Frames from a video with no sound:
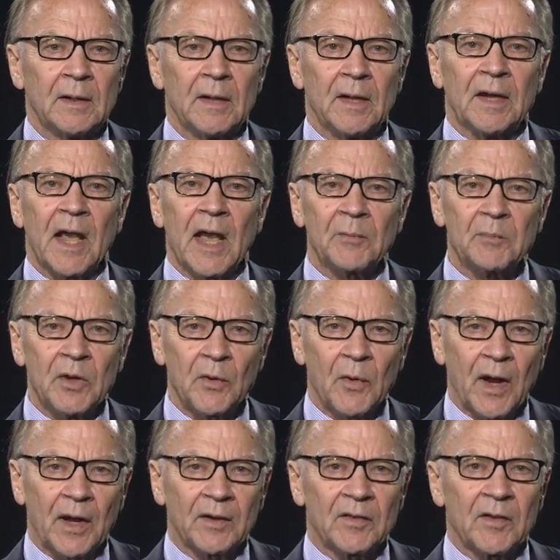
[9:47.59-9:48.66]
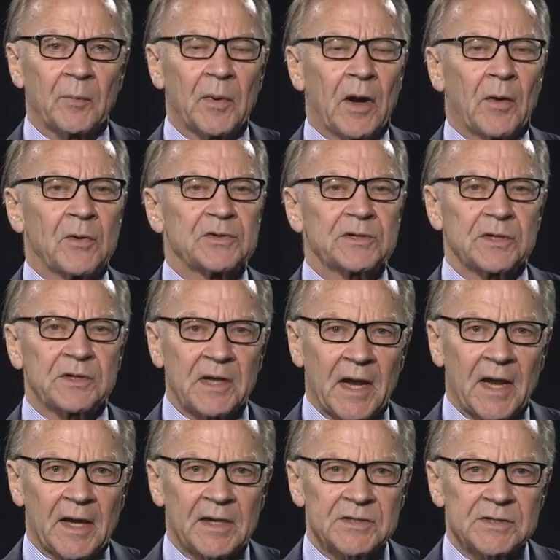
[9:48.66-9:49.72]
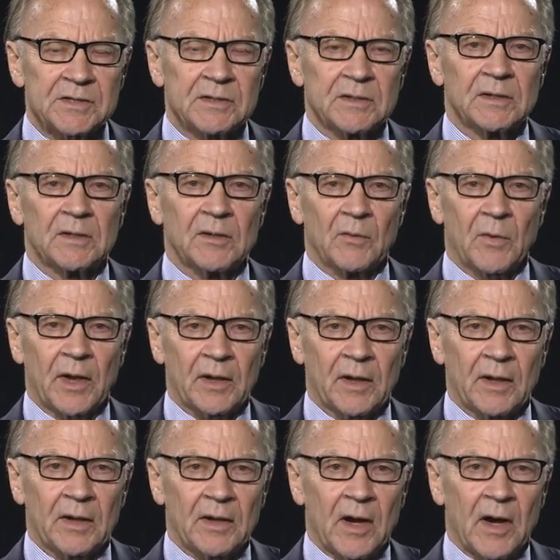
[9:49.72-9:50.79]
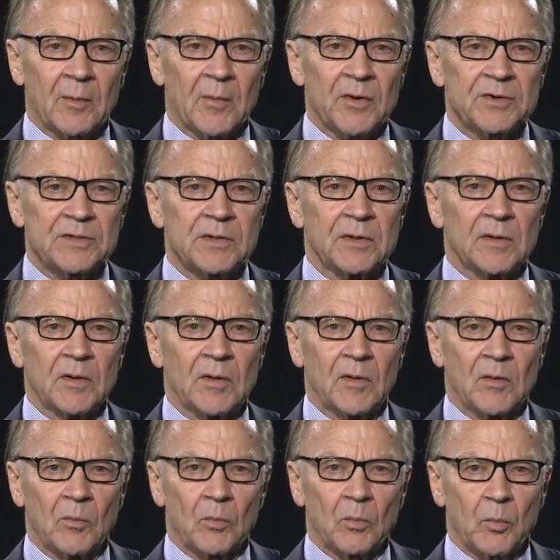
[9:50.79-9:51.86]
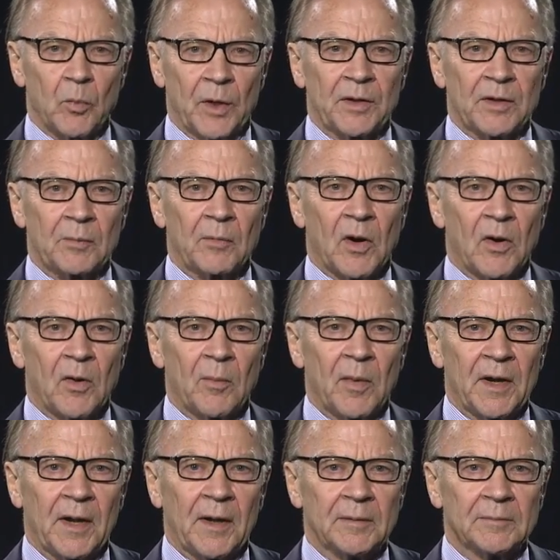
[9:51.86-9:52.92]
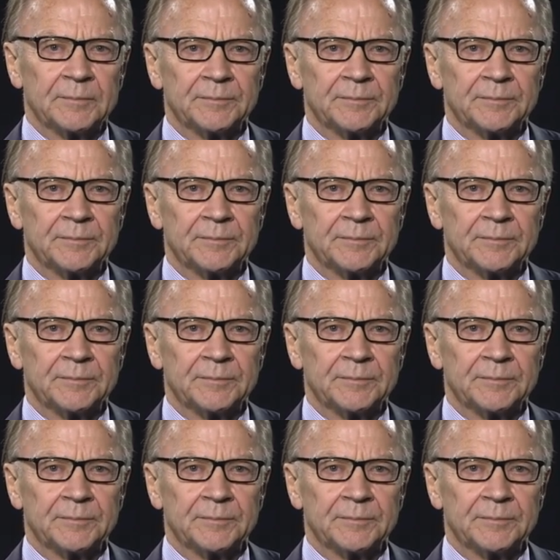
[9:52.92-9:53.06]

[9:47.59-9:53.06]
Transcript: it had been granted the powers to tax, regulate commerce, print and borrow money.